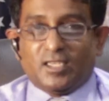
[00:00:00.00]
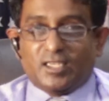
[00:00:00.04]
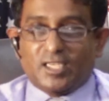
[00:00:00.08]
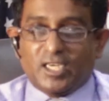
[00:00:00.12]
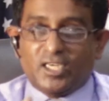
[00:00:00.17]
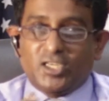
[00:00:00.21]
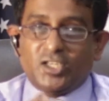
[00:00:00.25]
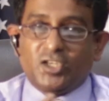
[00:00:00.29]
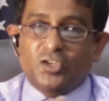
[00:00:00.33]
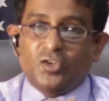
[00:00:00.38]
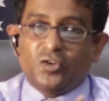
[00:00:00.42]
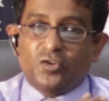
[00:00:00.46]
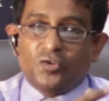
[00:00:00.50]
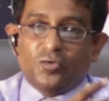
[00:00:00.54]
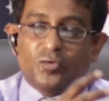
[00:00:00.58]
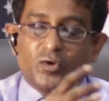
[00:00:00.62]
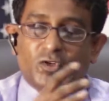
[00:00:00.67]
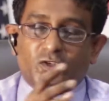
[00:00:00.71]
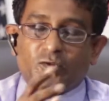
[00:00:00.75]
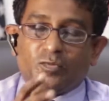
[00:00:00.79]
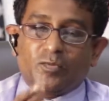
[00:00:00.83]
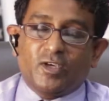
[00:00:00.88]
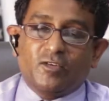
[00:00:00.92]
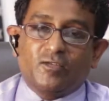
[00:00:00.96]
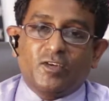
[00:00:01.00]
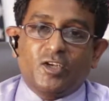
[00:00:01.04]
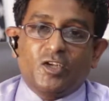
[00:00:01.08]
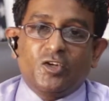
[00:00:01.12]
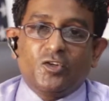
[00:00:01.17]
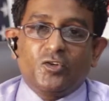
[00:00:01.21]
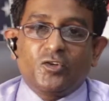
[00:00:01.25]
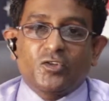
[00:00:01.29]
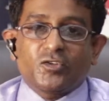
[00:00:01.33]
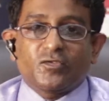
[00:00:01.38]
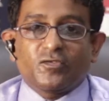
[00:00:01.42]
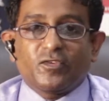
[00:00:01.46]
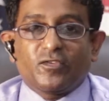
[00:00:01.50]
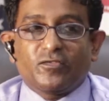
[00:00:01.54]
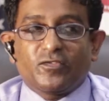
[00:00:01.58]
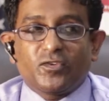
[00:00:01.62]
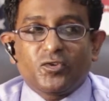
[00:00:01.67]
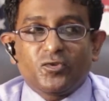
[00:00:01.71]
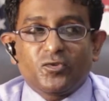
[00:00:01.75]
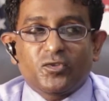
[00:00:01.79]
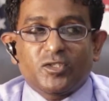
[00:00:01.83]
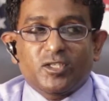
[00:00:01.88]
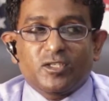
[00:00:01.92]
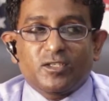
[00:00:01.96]
continue to watch my videos for
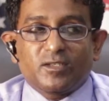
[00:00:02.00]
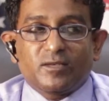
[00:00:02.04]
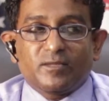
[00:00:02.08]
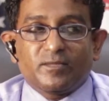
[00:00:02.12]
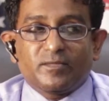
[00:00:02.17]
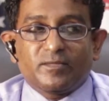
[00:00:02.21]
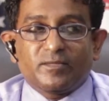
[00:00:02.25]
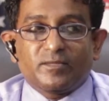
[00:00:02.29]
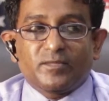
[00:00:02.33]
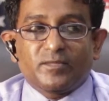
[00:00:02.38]
future